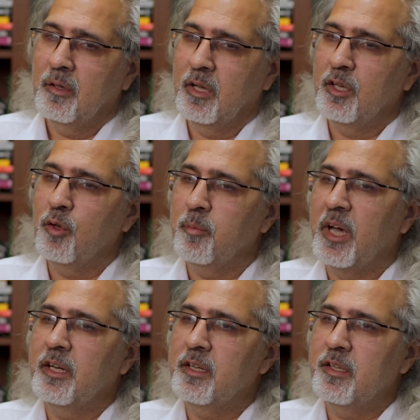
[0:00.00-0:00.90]
And
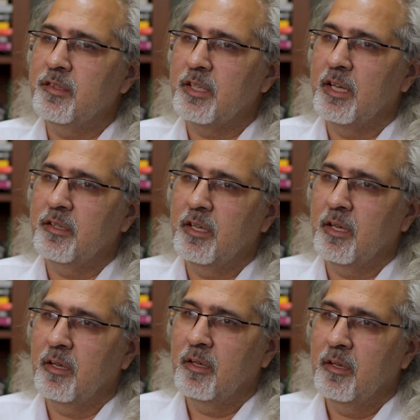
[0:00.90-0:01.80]
humanities, I think,
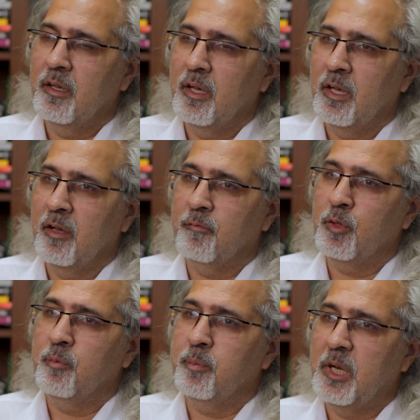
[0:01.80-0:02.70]
have
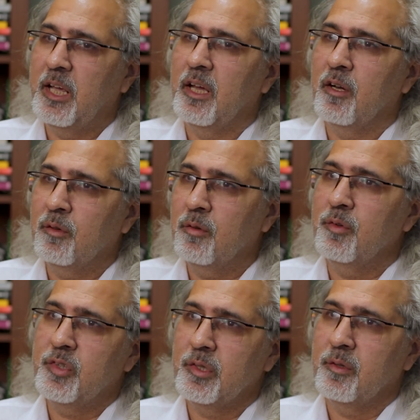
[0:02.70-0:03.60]
to play a
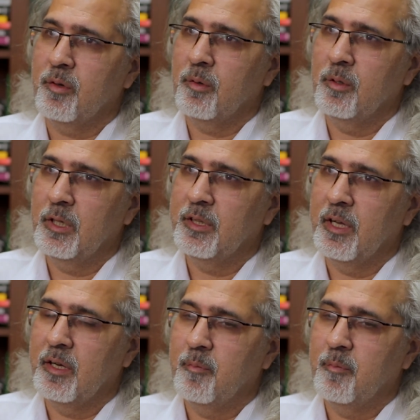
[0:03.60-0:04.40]
crucial role in that.